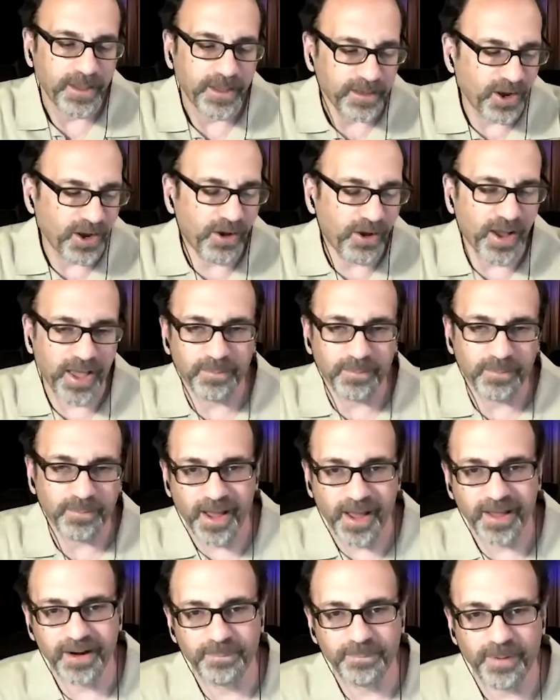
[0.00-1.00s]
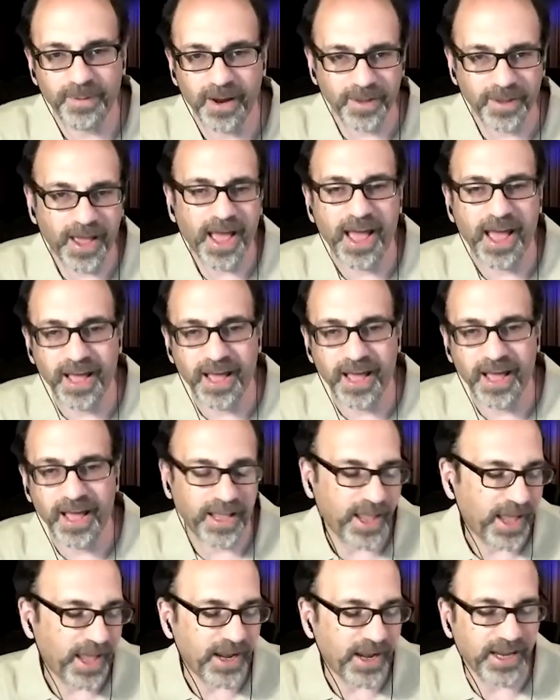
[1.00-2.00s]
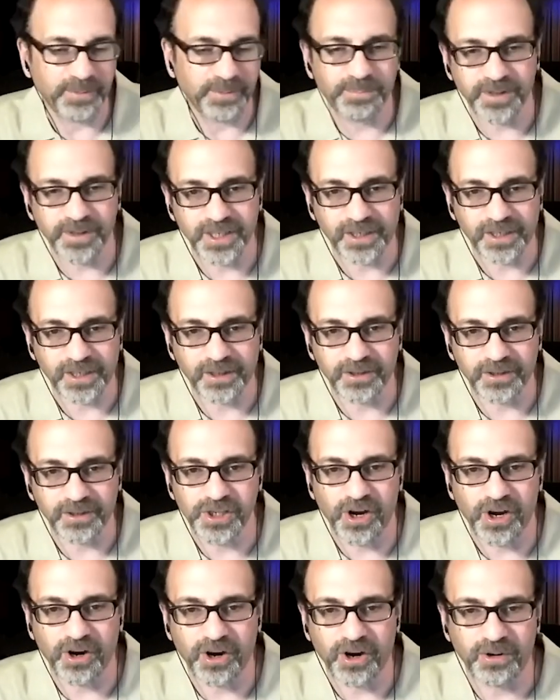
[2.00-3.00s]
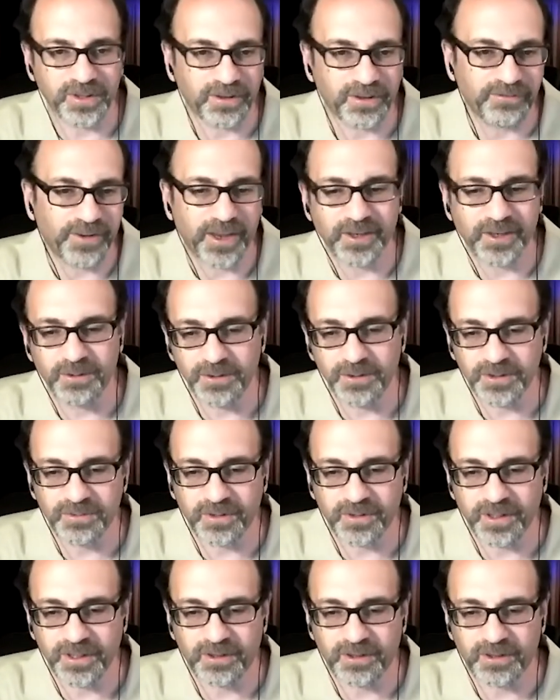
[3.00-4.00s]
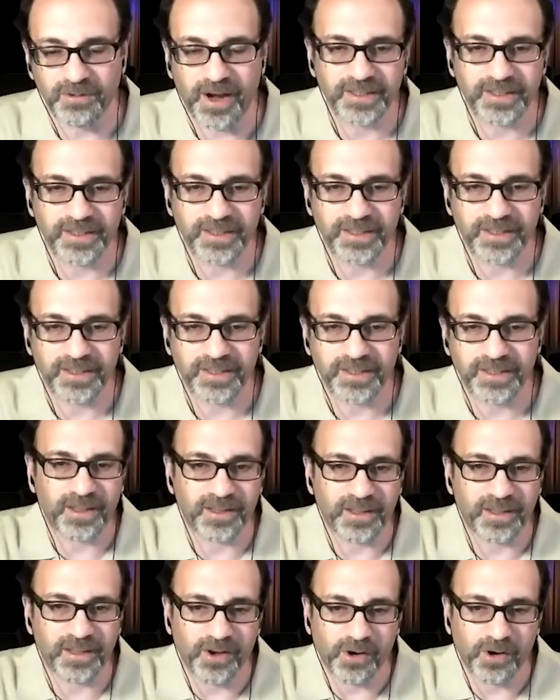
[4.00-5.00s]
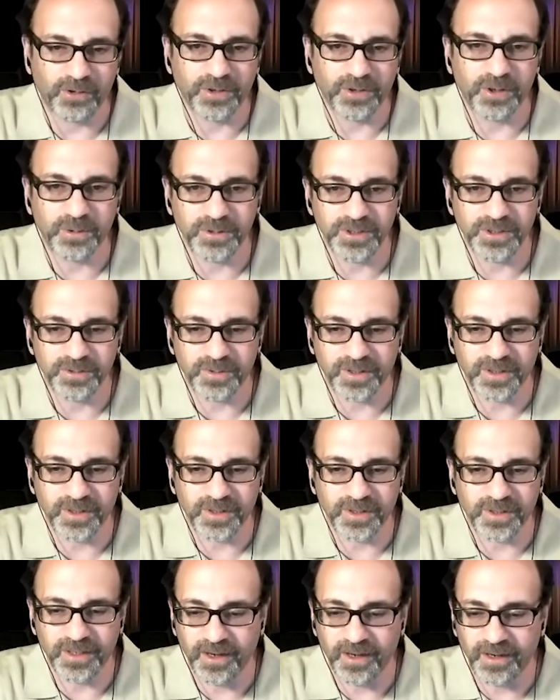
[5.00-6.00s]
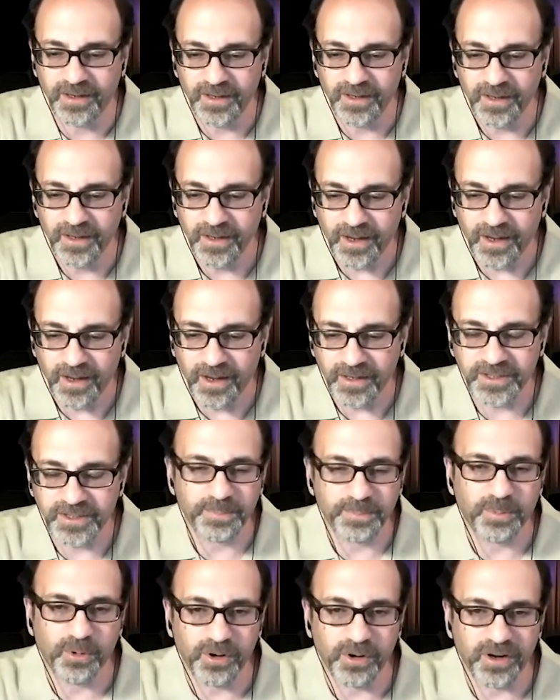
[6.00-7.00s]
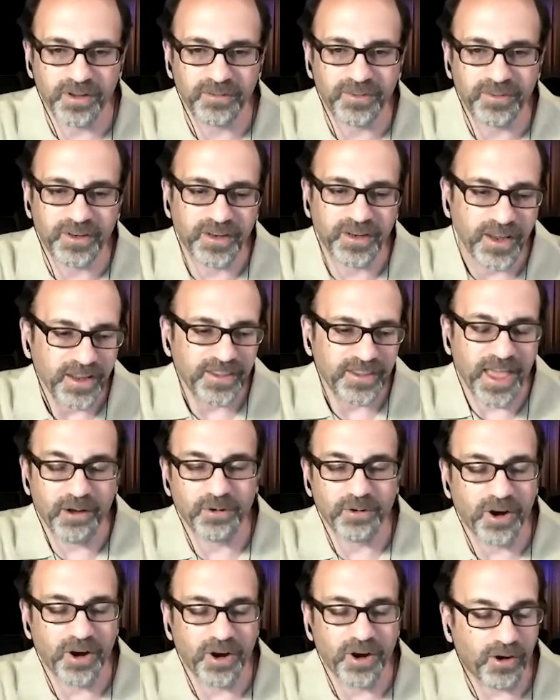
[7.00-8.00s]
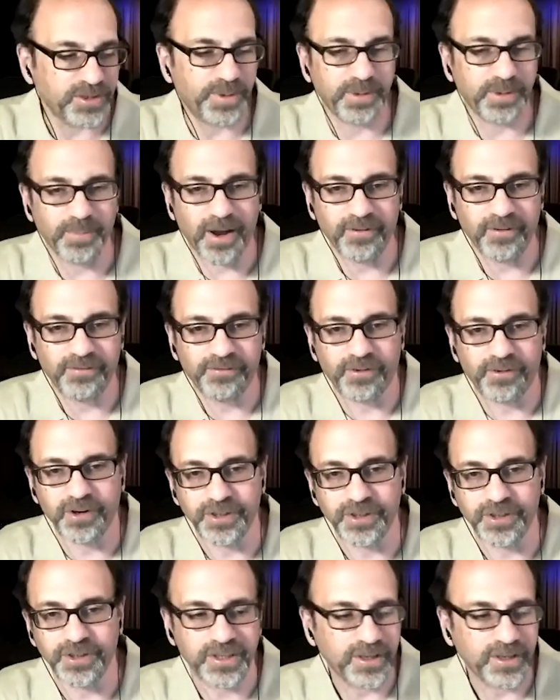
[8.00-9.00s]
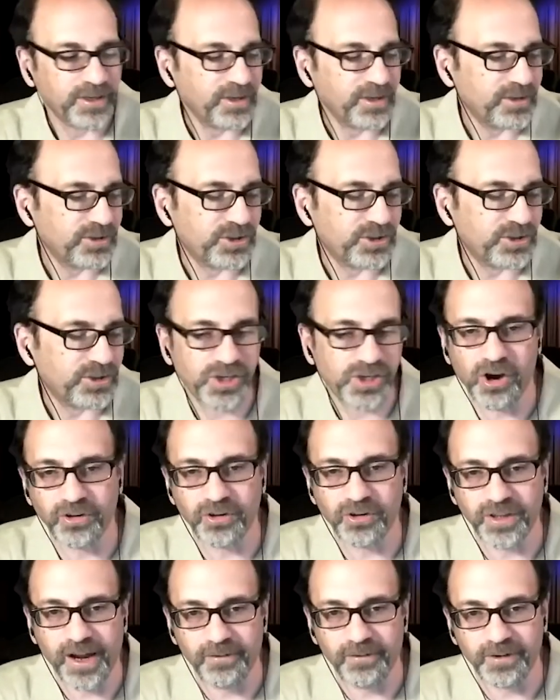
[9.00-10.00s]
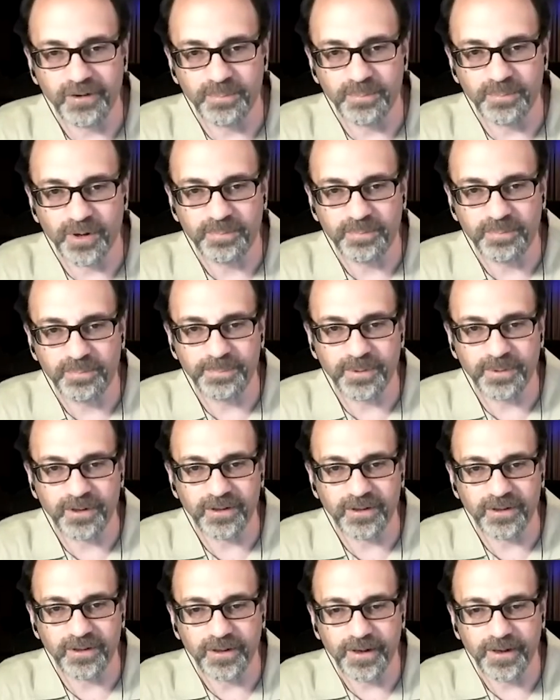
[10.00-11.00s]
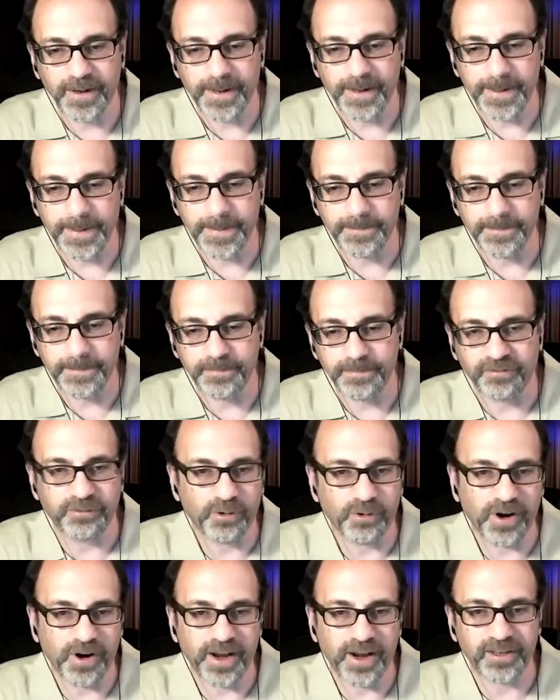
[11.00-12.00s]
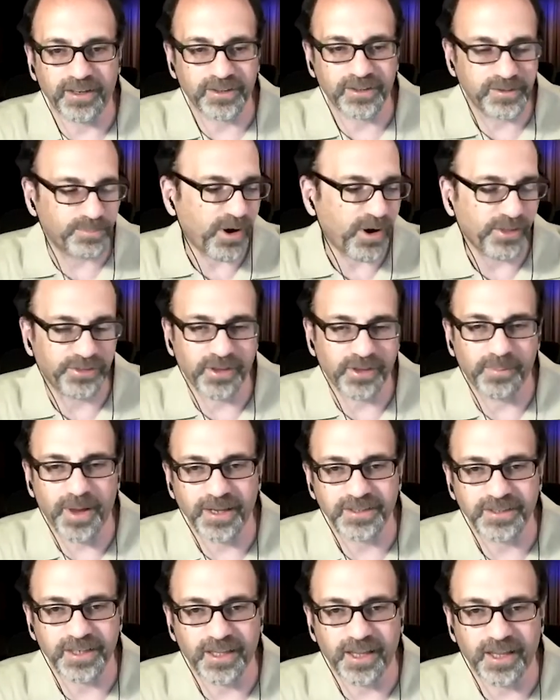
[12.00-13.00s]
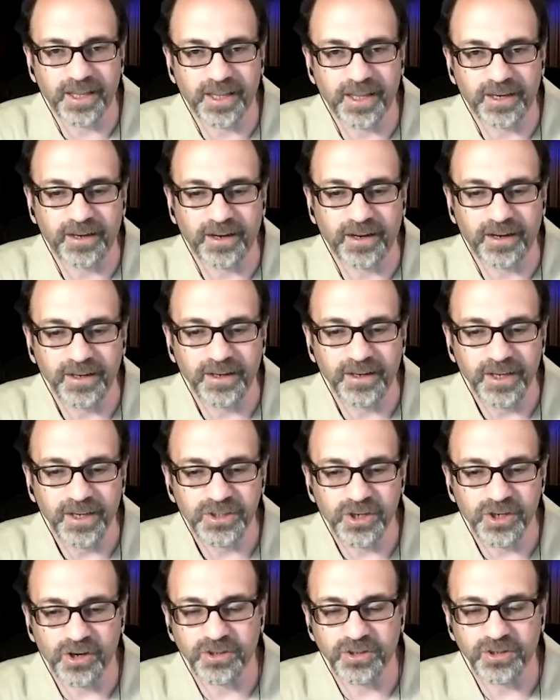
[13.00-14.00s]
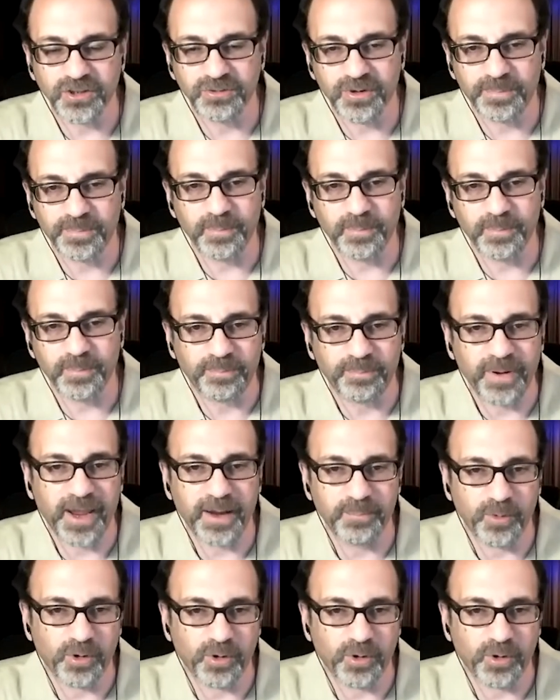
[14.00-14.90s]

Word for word: no, I had a I had a pipeline. I had a particular show where the venue was really great and the and the owner was really uh, uh, supportive, and that would always be my first show that I would book people um, before yeah. I brought them onto like uh, shows where people were paying more,